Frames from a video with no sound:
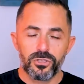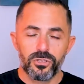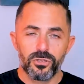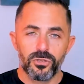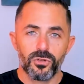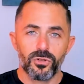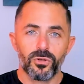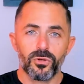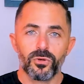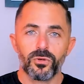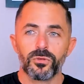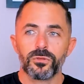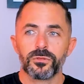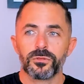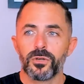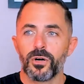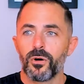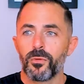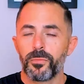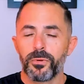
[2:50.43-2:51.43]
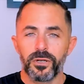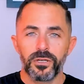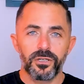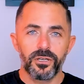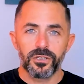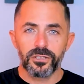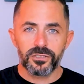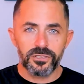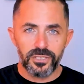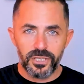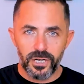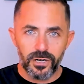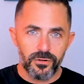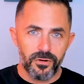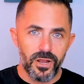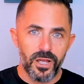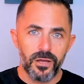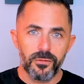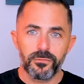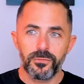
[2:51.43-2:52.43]
to open your
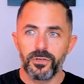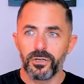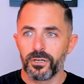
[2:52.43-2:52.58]
CRM.